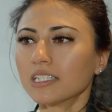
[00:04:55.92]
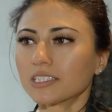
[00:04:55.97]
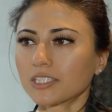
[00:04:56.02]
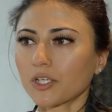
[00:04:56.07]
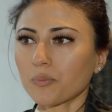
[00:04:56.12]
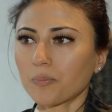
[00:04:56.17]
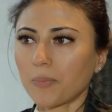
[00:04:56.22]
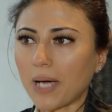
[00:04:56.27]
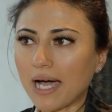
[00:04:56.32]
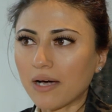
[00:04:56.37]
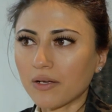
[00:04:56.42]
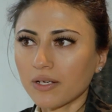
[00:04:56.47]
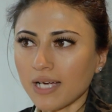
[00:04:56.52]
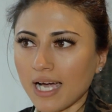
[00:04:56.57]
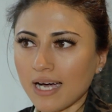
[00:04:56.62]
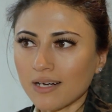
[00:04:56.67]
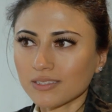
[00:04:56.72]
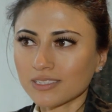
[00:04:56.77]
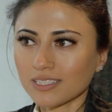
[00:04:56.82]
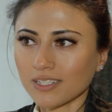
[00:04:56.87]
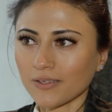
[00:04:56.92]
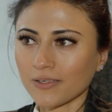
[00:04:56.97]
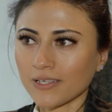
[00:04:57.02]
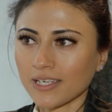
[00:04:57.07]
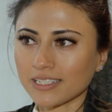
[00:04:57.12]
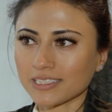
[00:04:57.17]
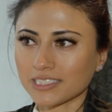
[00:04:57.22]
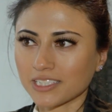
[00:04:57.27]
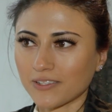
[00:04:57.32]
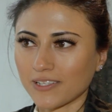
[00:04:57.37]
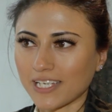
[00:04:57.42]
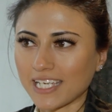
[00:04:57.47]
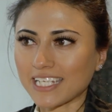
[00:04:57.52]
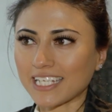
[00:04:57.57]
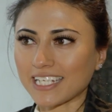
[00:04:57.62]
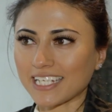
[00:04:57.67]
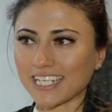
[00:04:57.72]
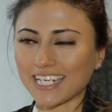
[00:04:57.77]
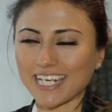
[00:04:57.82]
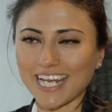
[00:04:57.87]
So Palo Alto has
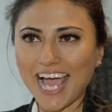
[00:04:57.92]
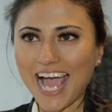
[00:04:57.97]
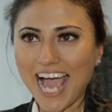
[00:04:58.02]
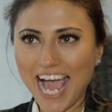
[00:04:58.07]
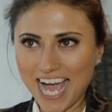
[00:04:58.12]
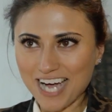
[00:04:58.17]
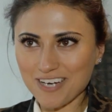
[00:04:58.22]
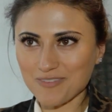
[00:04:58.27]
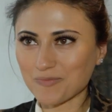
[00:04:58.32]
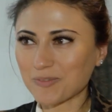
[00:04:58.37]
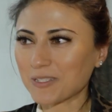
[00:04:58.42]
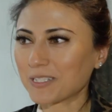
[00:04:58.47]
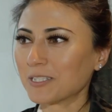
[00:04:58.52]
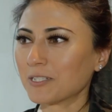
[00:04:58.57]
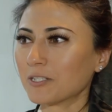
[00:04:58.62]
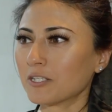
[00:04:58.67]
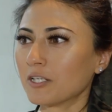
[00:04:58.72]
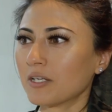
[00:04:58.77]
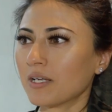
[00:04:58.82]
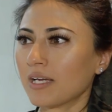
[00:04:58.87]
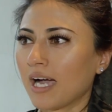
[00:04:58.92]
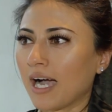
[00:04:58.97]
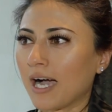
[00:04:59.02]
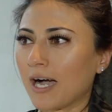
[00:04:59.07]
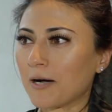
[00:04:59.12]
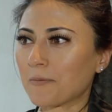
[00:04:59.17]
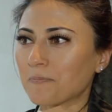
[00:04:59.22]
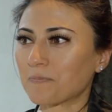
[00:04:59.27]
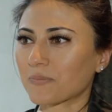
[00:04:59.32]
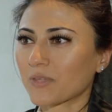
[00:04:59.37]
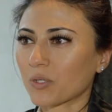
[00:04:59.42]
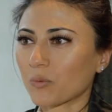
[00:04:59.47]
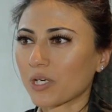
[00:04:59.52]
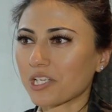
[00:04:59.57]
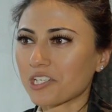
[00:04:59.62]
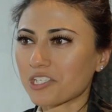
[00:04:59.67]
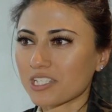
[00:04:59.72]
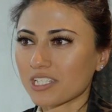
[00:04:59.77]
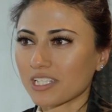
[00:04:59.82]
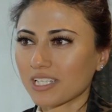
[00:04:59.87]
created an app
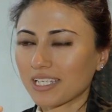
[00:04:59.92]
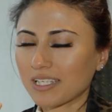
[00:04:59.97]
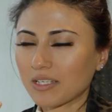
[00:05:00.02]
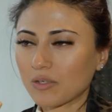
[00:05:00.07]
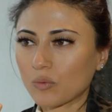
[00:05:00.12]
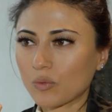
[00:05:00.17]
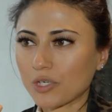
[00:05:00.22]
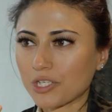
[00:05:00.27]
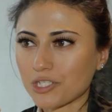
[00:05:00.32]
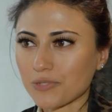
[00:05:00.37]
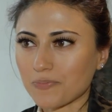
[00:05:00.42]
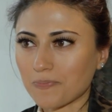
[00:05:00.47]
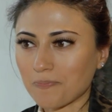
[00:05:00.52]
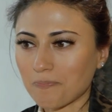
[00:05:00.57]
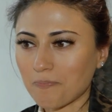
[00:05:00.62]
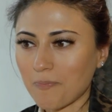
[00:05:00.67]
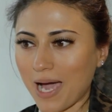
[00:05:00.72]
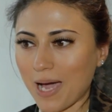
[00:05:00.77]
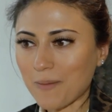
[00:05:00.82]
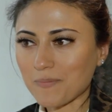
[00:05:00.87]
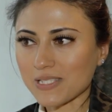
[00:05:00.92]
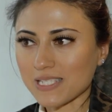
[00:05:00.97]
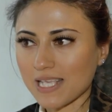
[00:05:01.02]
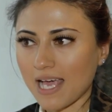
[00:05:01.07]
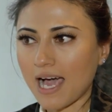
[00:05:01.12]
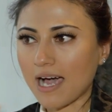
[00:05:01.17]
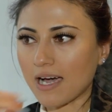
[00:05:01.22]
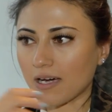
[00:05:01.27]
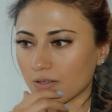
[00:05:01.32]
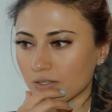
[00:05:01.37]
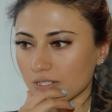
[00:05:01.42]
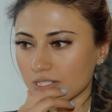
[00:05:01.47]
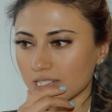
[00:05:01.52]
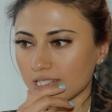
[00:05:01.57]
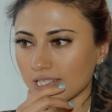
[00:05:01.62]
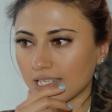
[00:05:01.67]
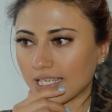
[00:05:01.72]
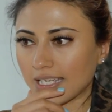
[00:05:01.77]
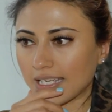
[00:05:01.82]
which maps out